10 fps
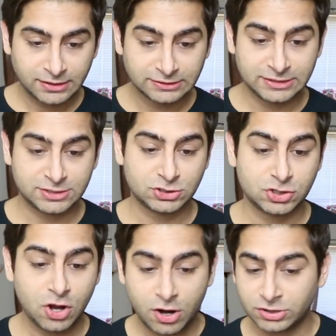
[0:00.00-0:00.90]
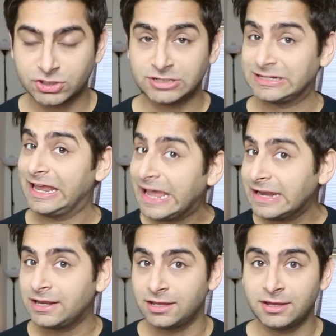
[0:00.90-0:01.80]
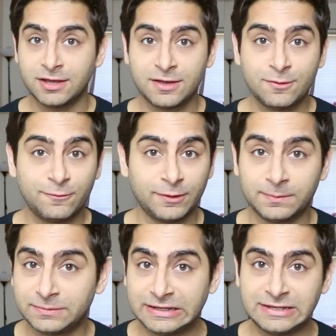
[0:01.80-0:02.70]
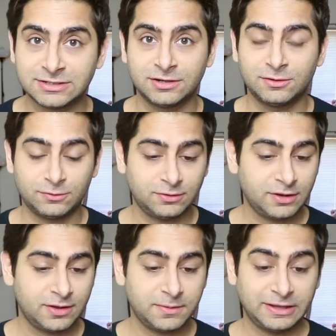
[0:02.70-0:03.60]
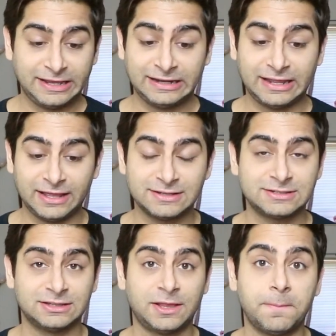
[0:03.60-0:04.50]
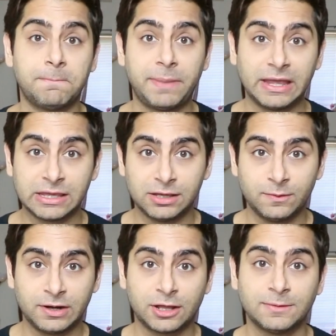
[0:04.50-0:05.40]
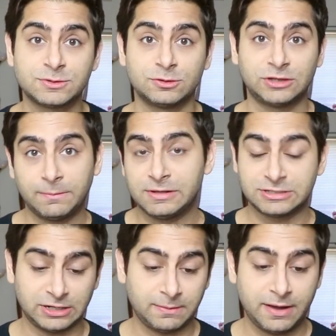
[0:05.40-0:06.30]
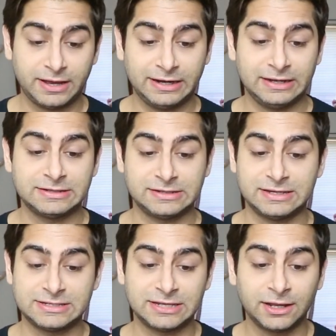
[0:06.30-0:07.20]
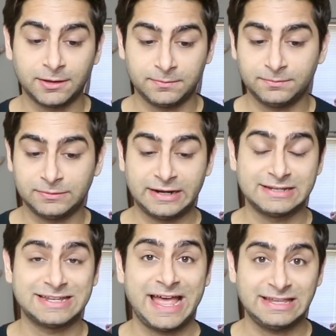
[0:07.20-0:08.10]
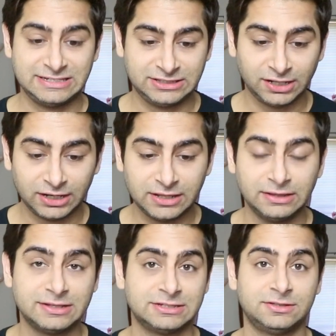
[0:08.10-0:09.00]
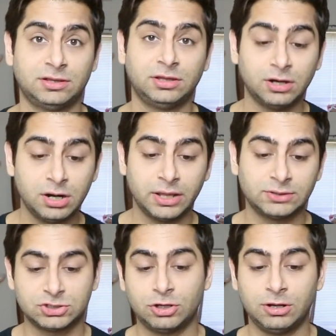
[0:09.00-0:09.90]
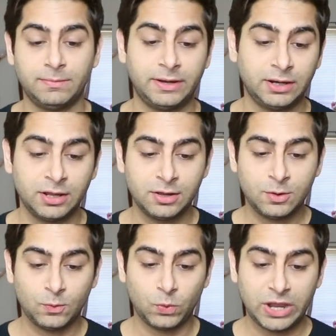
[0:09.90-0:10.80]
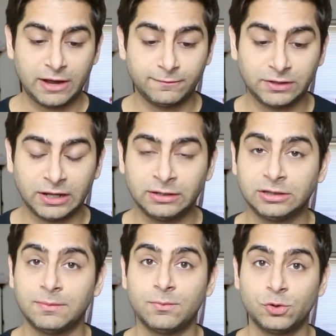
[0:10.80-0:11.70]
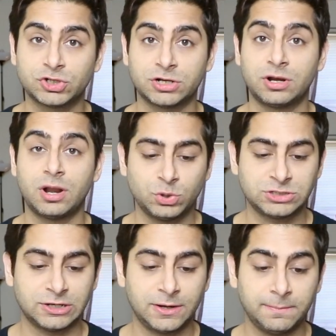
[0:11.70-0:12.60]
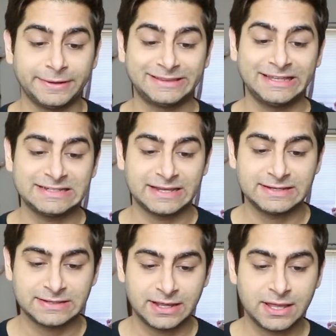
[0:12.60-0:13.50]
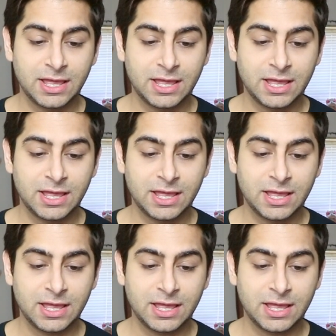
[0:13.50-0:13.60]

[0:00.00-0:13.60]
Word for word: this is not just any film teaser, it is the biggie when it comes to Tamil cinema. It is a Singham, that is S three, this is the third installment. We have done the motion poster, but this is